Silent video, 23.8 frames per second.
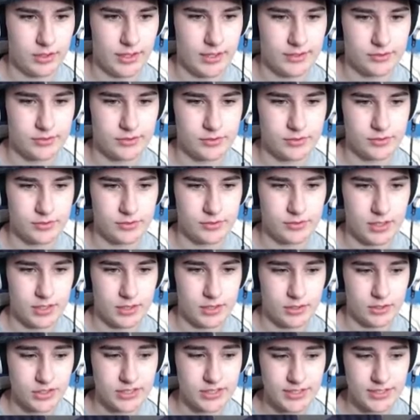You need to take a
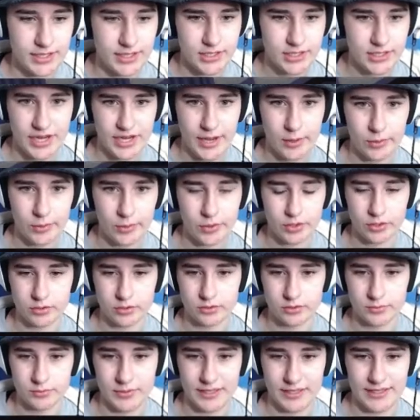shower,
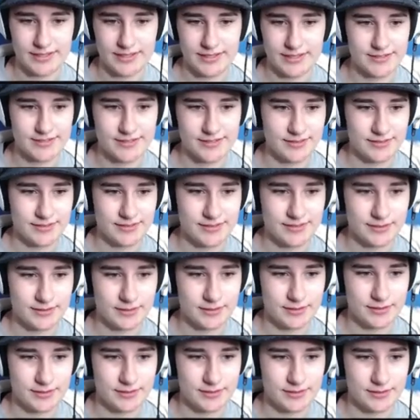please.
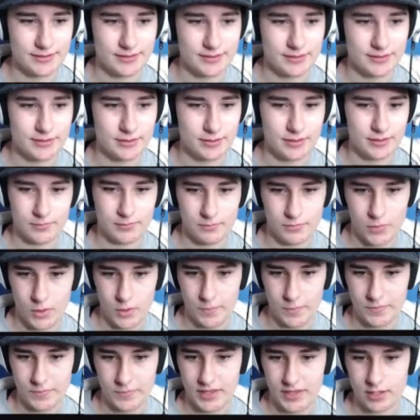Mop that up.